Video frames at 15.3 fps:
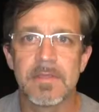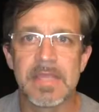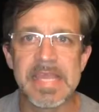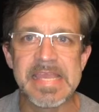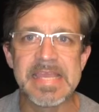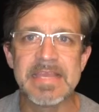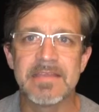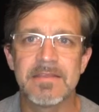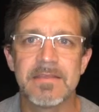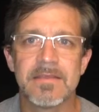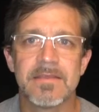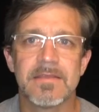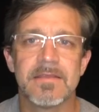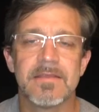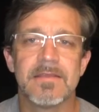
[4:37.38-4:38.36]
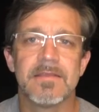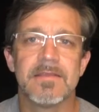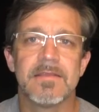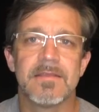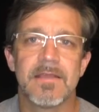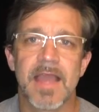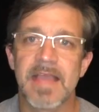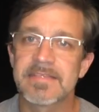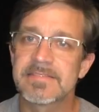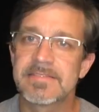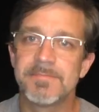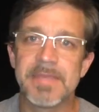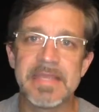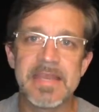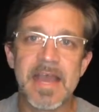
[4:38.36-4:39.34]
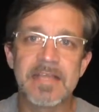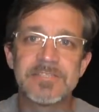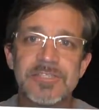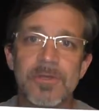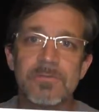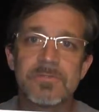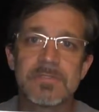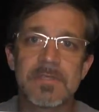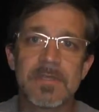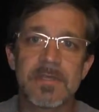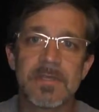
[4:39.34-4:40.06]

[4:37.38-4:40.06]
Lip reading: N? Has to be nachos.